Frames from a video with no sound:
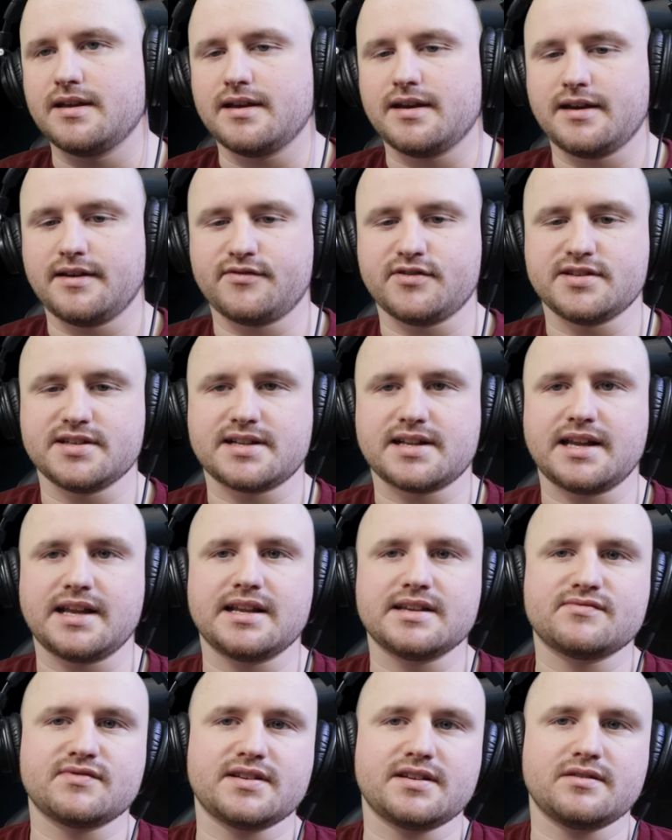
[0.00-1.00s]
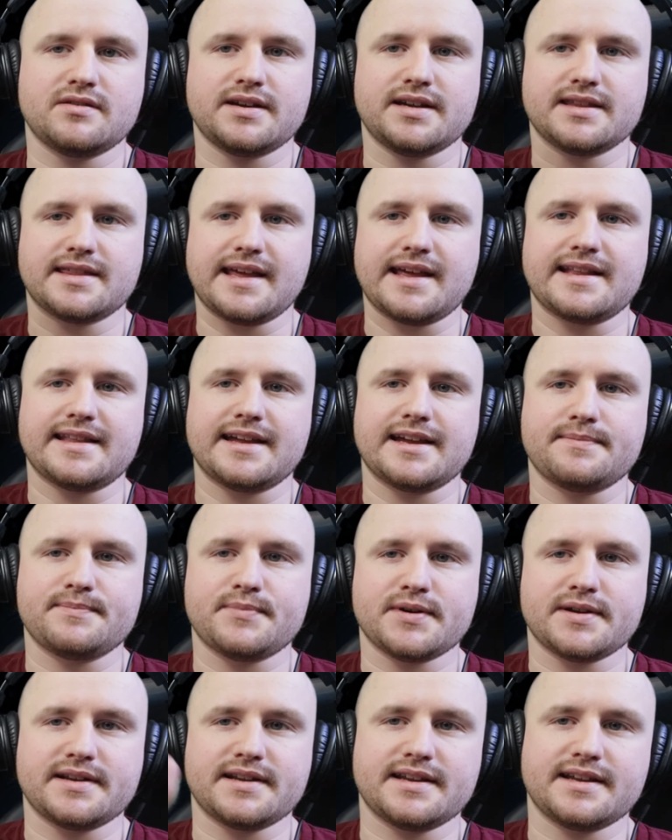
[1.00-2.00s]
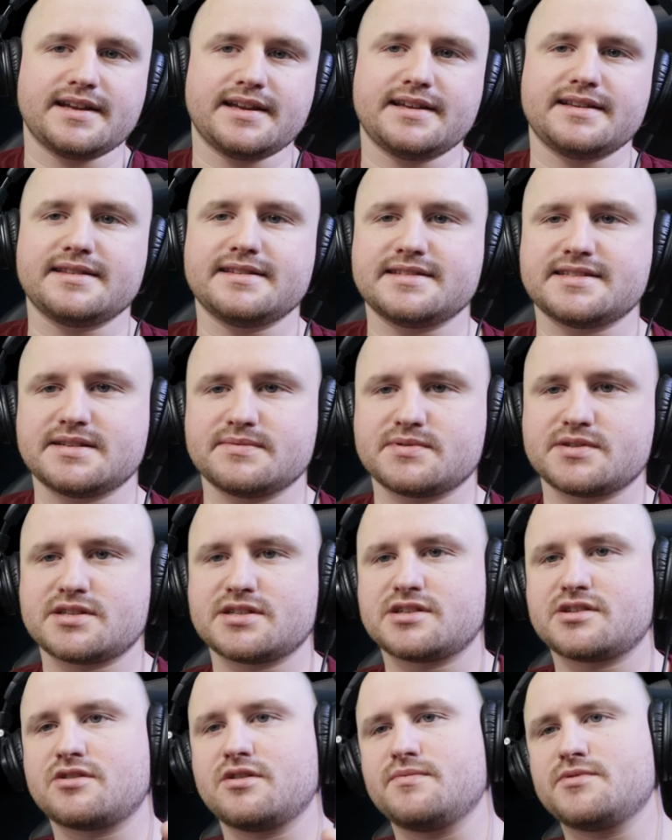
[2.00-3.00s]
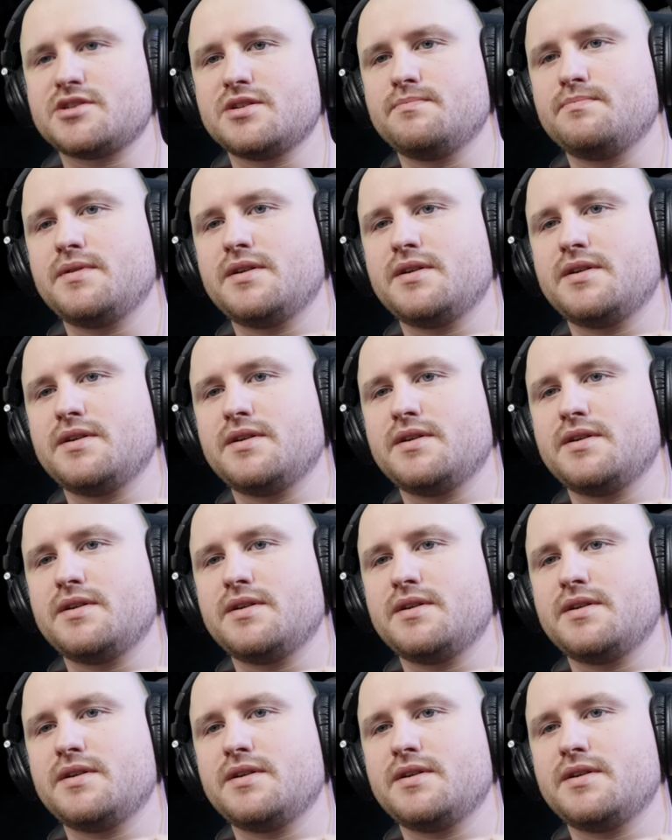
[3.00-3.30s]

If you did like this video, hit that like button, hit the subscription